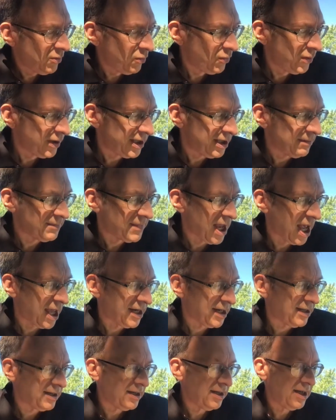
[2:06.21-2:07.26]
William
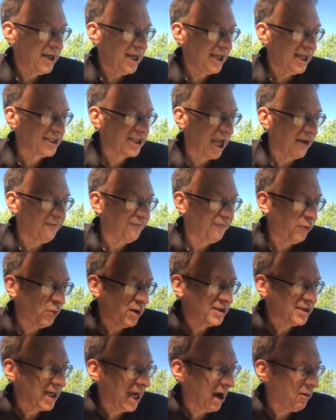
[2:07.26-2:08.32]
nodded. "It's got four
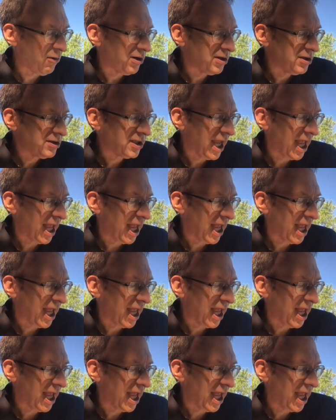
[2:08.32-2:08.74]
towers